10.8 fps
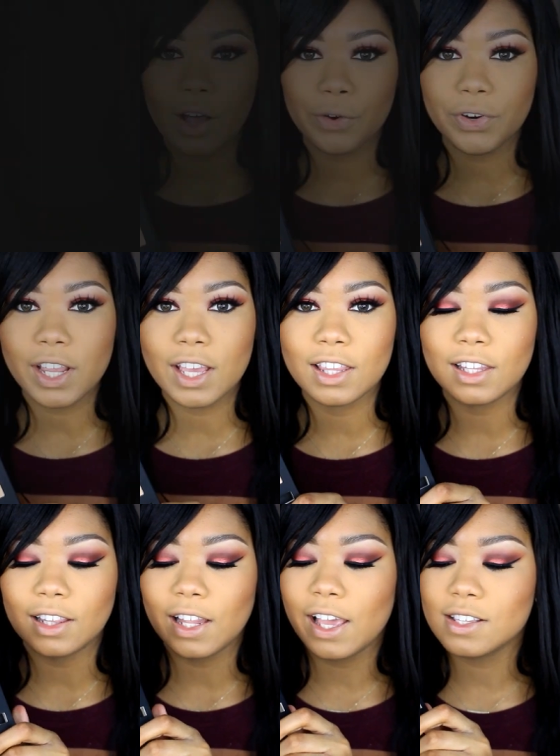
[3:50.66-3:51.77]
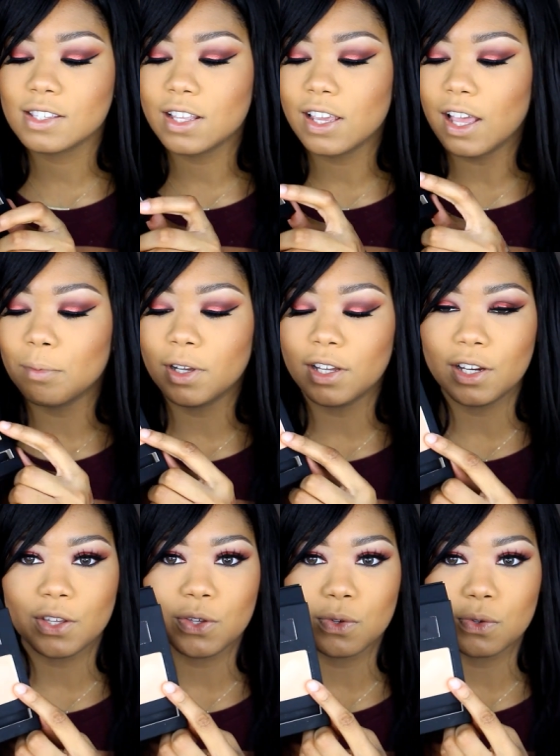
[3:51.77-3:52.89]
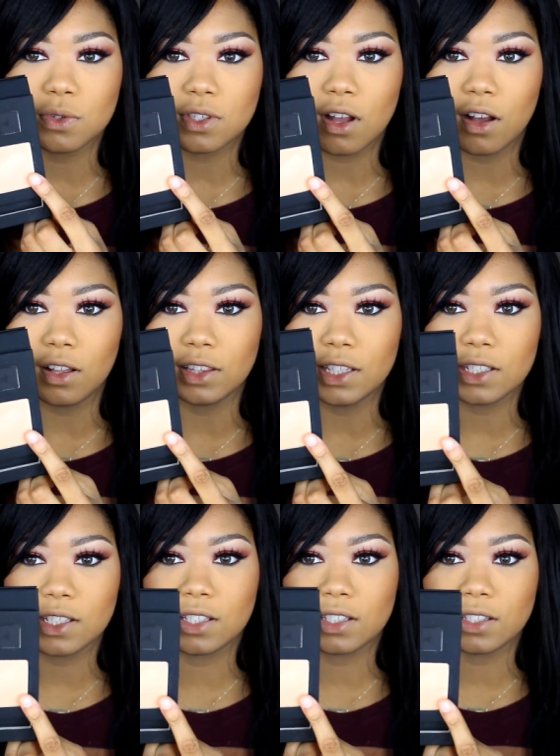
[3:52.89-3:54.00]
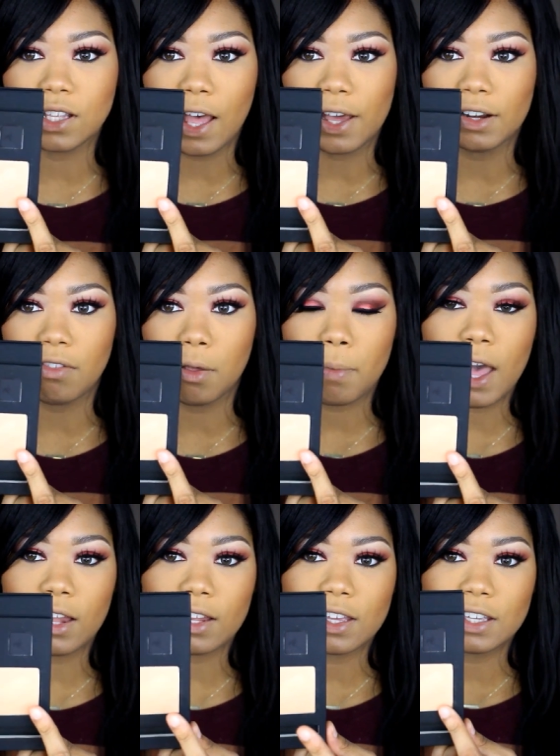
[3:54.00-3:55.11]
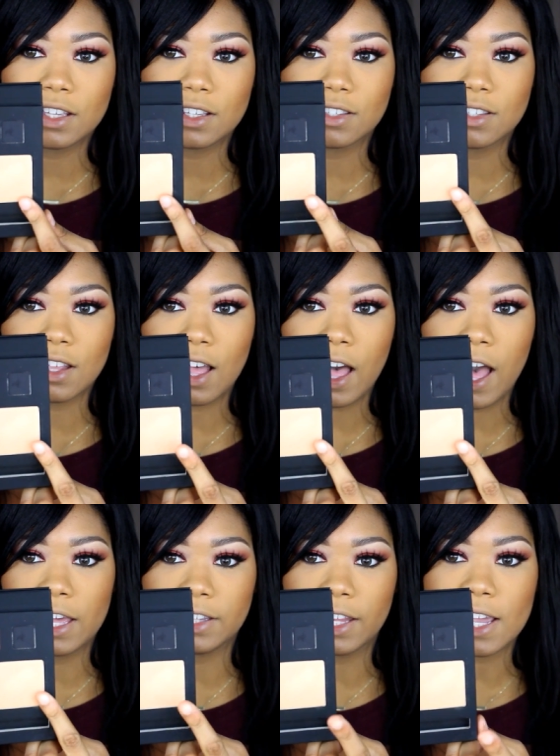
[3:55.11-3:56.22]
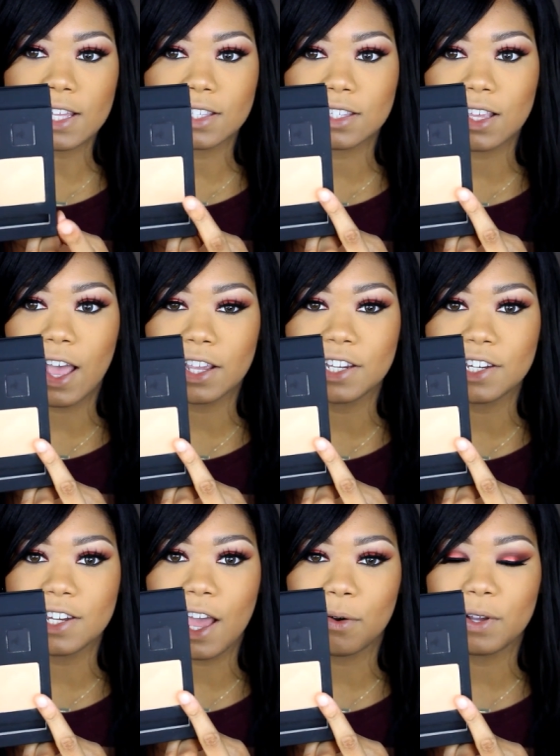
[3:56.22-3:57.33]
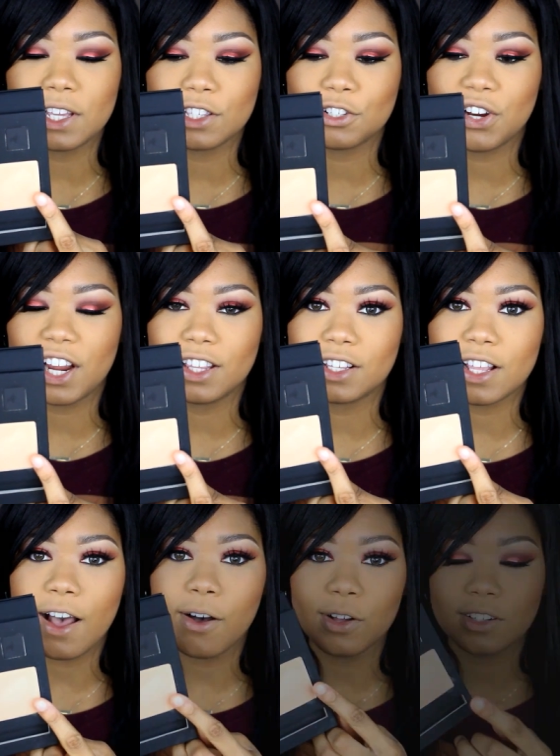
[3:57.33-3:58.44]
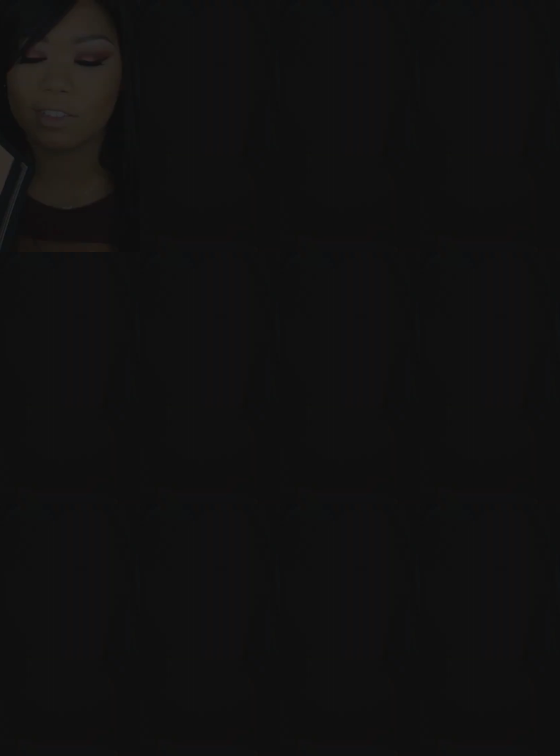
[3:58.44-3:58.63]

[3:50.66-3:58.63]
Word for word: Alright, and the last thing I'm going to use on this side of the palette is the highlight. I cannot wait to try this out.